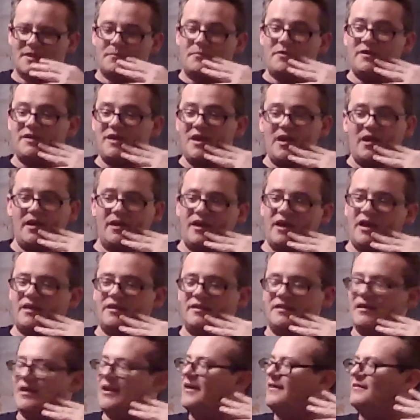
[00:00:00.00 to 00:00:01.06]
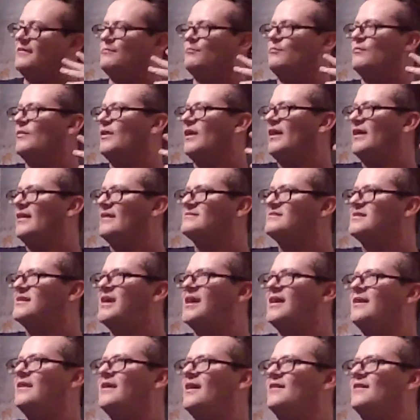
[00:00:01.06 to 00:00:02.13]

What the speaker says: But yeah, and again,